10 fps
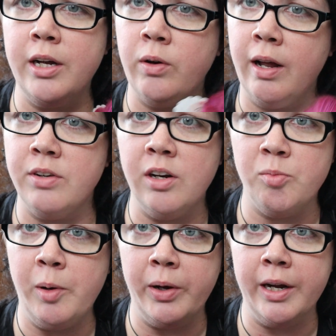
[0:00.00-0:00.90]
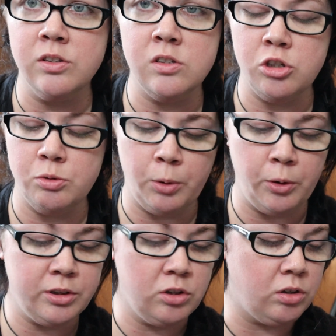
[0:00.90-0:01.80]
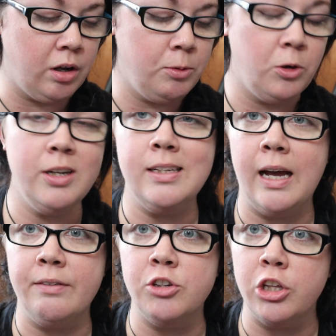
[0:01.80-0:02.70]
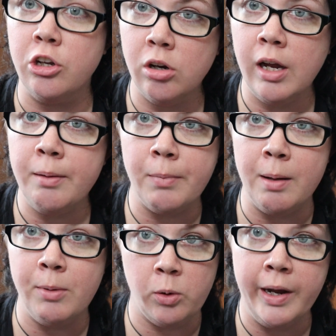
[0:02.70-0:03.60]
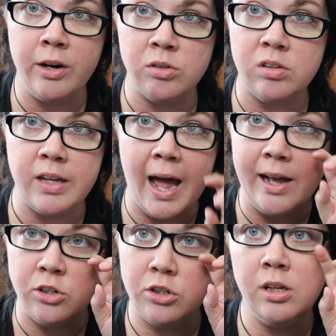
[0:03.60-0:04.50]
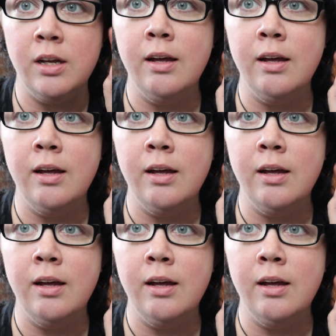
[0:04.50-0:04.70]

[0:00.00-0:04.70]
don't have enough mohair to do both, so I'm going to have to curate my mohair stash